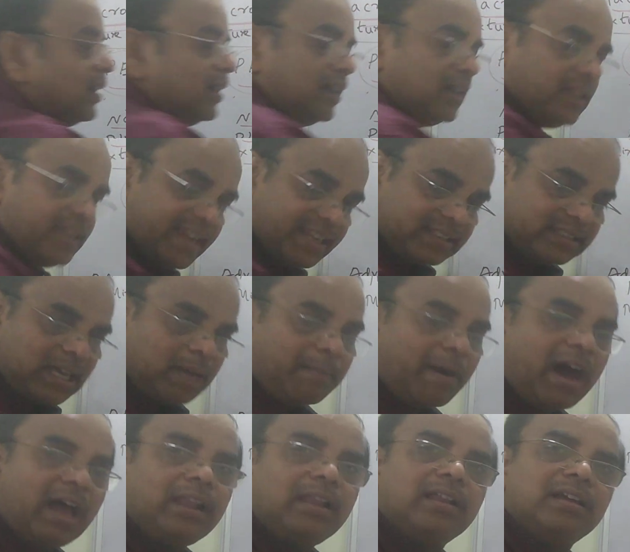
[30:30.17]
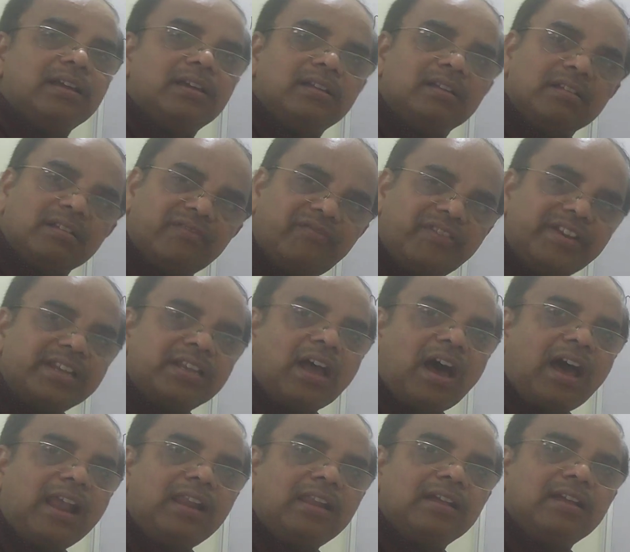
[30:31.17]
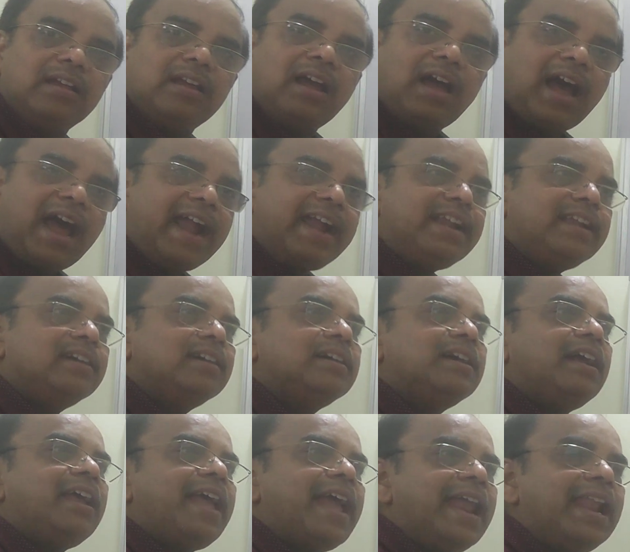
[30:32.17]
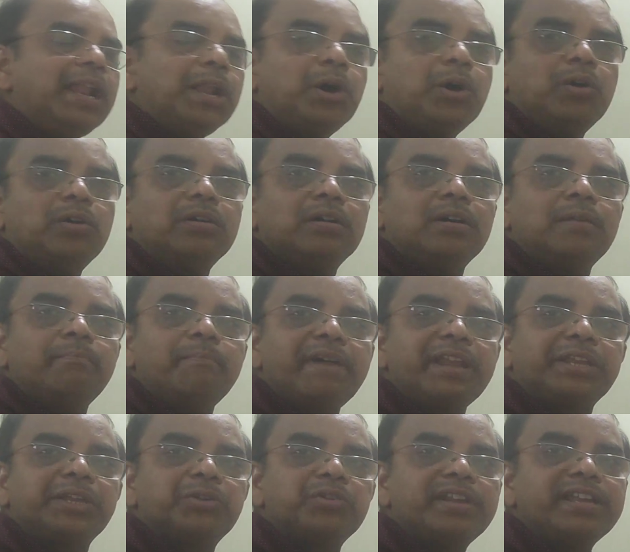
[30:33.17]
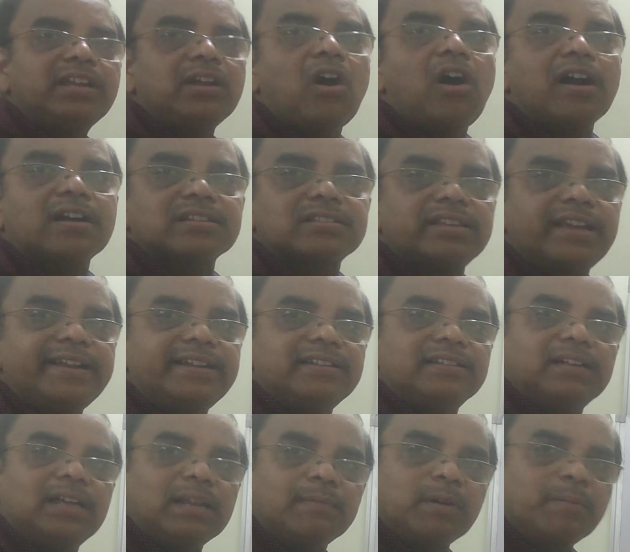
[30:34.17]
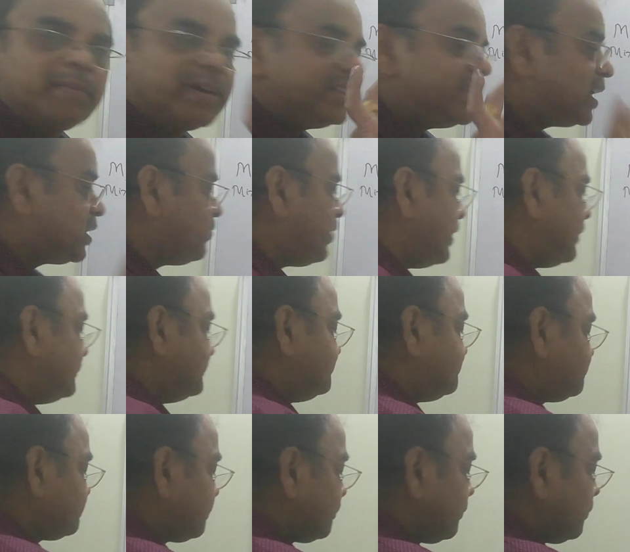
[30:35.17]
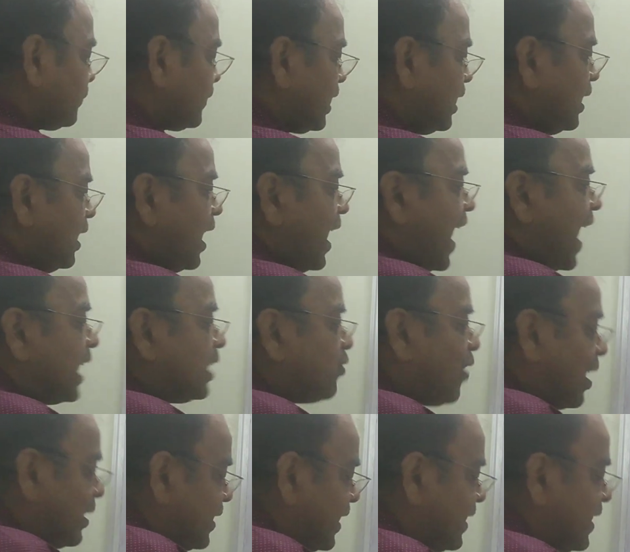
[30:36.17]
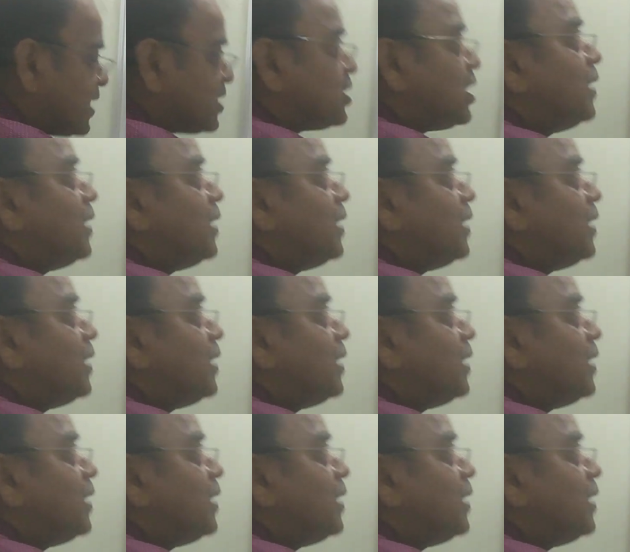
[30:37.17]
ictamol, phenol, and yellow mercuric oxide. Remember that one. Advantages of